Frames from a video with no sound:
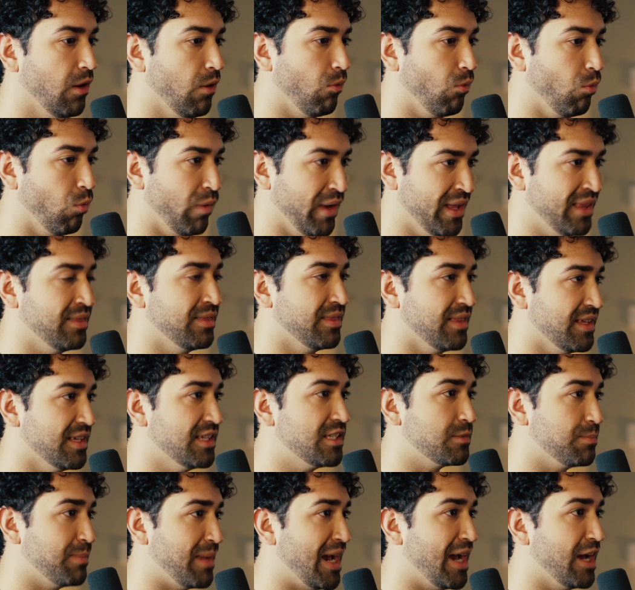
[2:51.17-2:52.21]
win
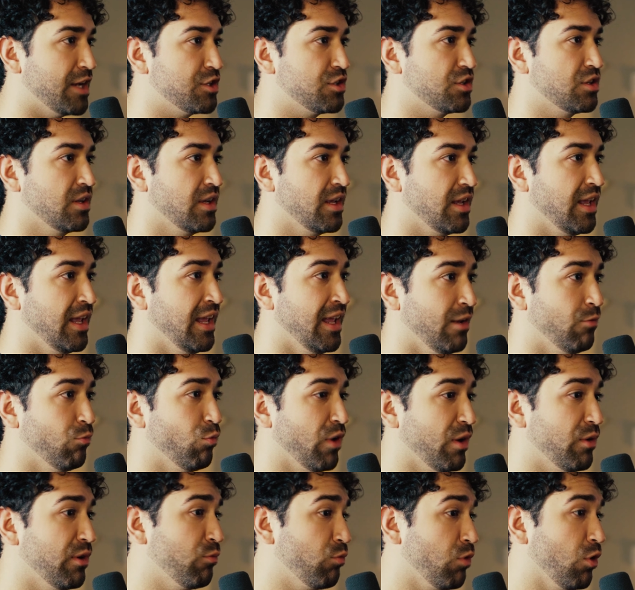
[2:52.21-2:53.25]
this match and
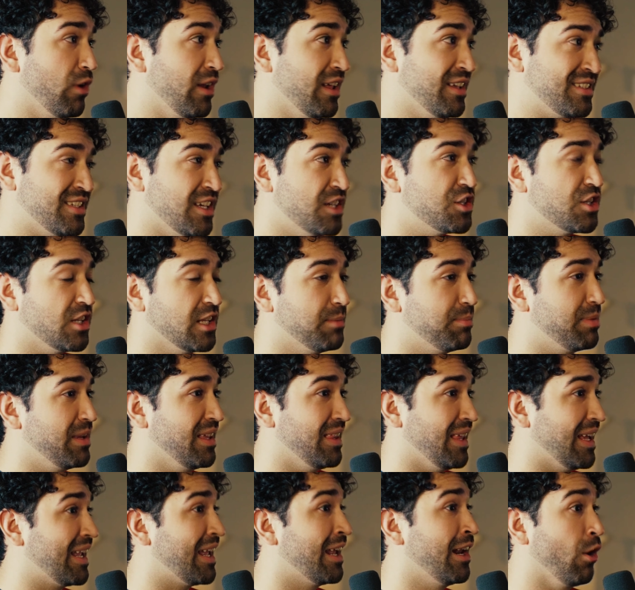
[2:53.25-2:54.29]
what would essentially be
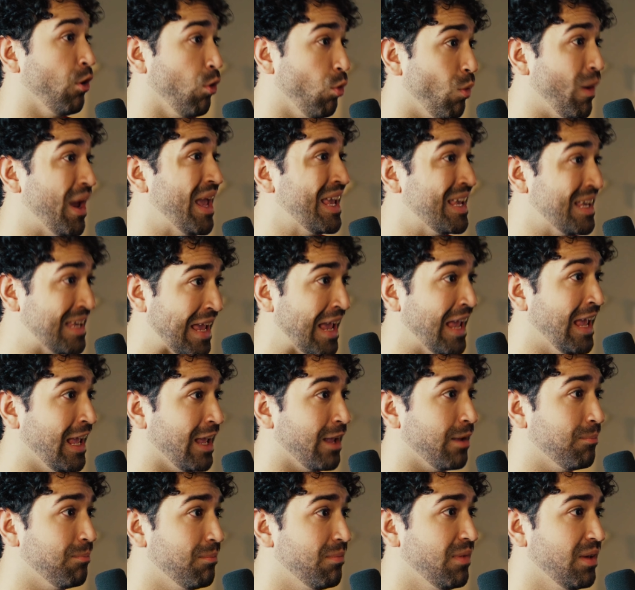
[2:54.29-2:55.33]
like an away
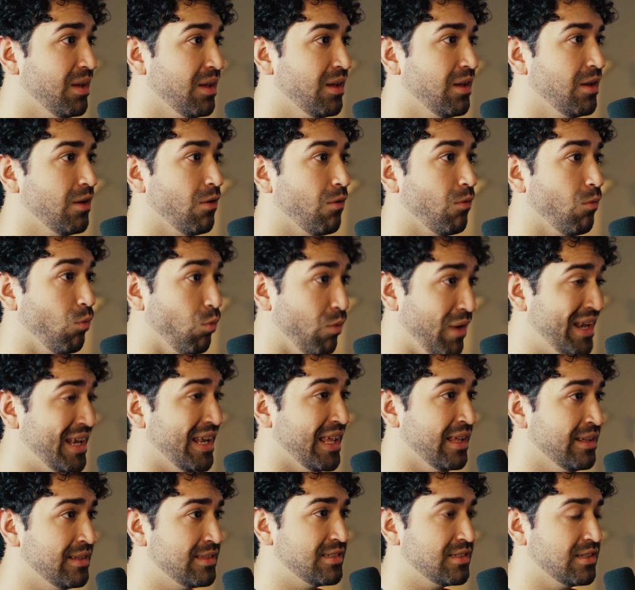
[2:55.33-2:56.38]
game, win
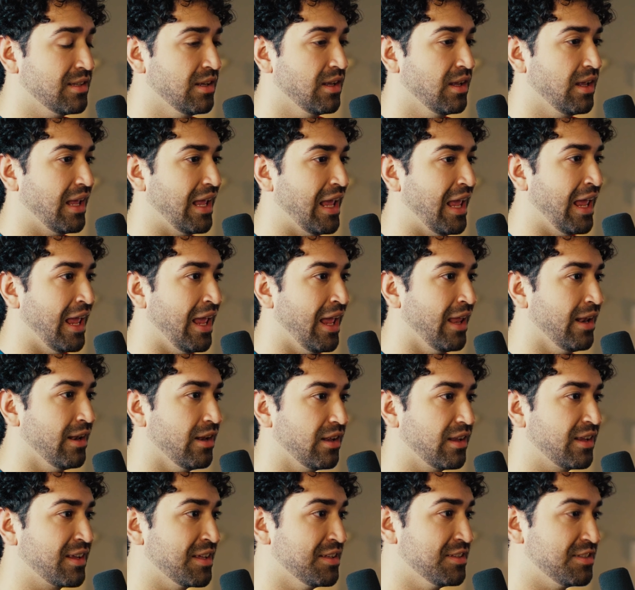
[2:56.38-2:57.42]
it, and
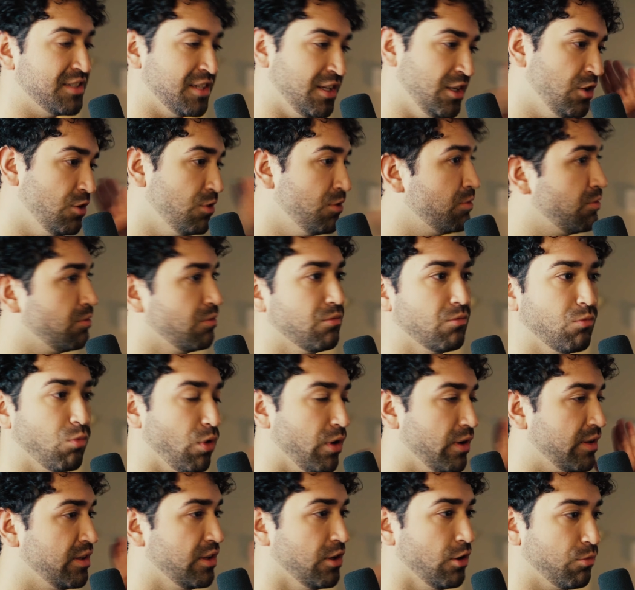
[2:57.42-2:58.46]
continue
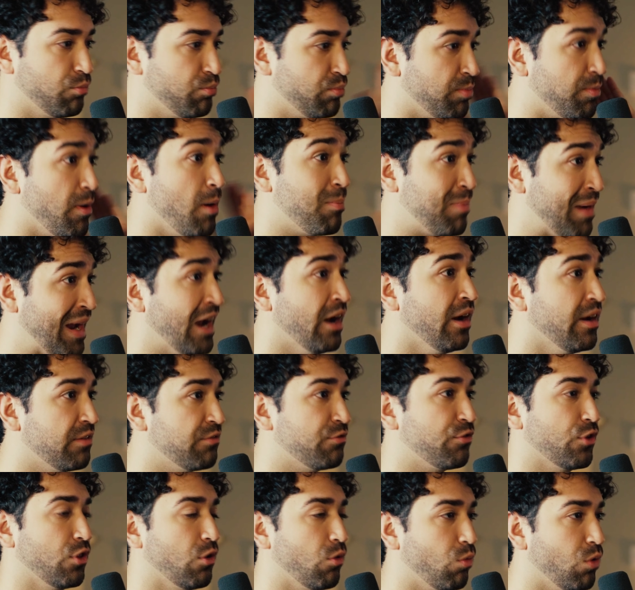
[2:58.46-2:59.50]
preparing
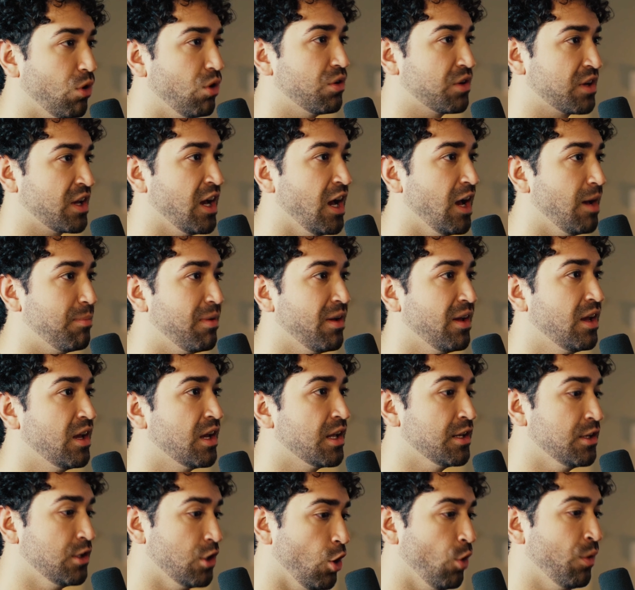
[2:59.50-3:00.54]
for the World Cup,
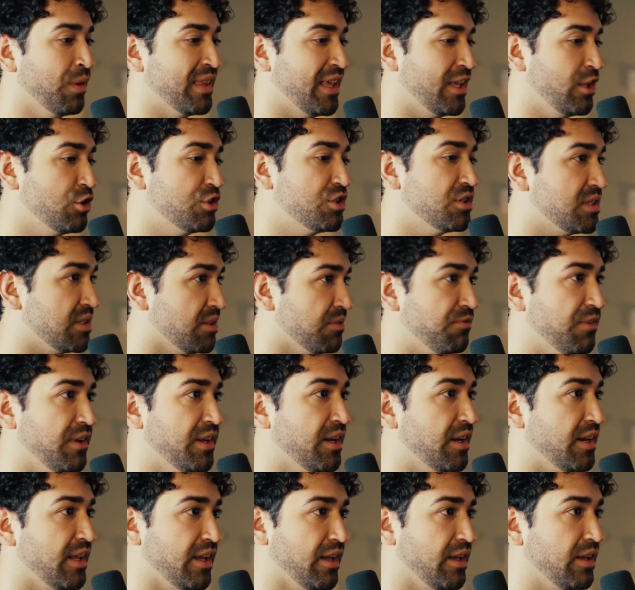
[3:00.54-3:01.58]
knowing that you just
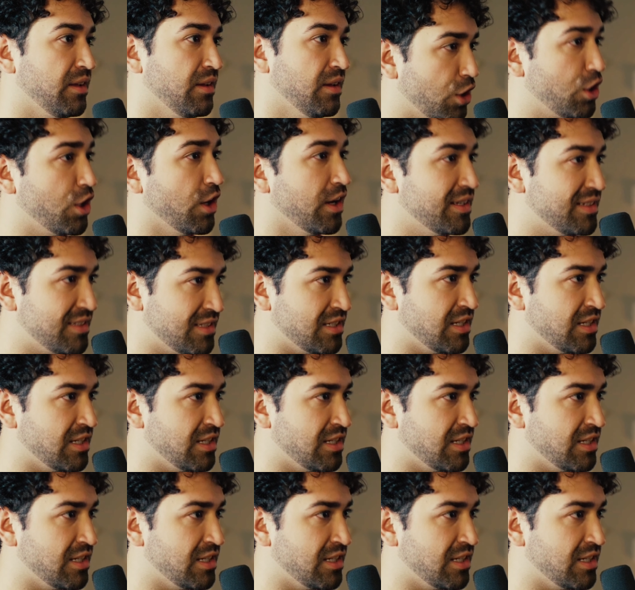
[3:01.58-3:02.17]
defeated a good